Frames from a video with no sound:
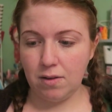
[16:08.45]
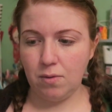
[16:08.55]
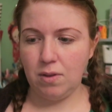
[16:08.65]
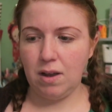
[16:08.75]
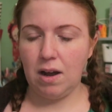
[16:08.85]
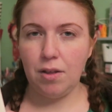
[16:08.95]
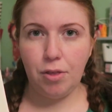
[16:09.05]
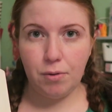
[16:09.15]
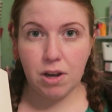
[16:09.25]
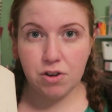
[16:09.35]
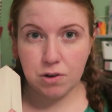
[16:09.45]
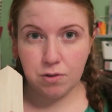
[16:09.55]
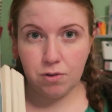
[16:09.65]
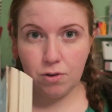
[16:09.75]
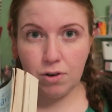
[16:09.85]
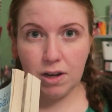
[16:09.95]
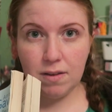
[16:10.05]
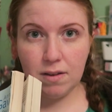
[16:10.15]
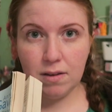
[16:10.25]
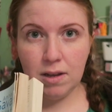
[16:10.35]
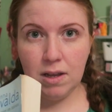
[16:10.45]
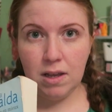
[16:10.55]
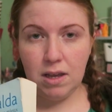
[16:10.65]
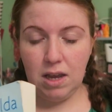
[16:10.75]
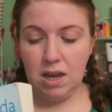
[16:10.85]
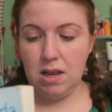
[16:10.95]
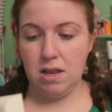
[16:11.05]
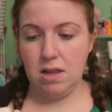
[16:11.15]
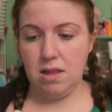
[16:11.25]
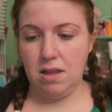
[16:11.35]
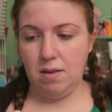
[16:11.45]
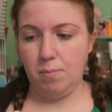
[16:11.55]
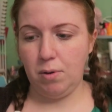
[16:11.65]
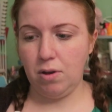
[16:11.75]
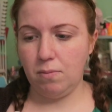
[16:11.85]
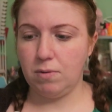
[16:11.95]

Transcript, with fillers: So there are three short stories in this book.